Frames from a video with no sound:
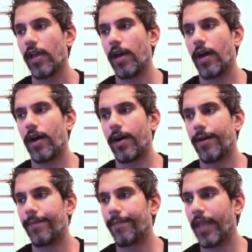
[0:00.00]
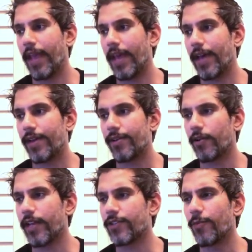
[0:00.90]
And
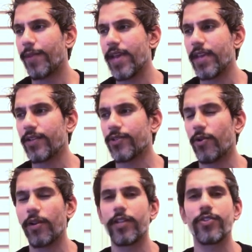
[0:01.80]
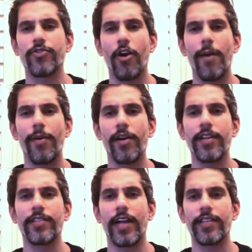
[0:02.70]
okay, so baking soda and
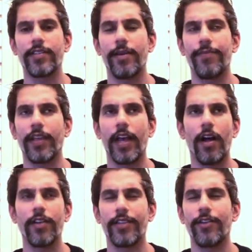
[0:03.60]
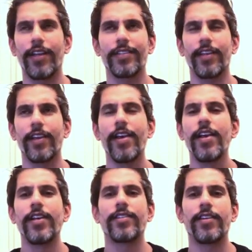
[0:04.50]
strawberries, that's something else. I know that's like
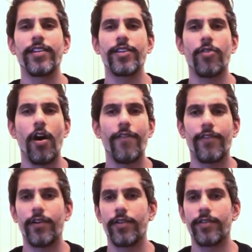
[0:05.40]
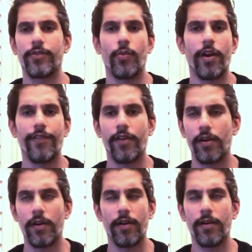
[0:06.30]
Cindy Crawford's, one of
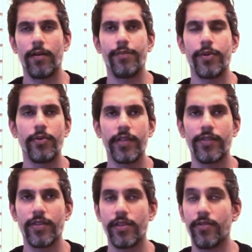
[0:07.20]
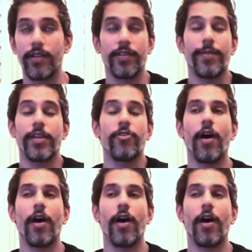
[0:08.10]
her beauty secrets. I mean, you know,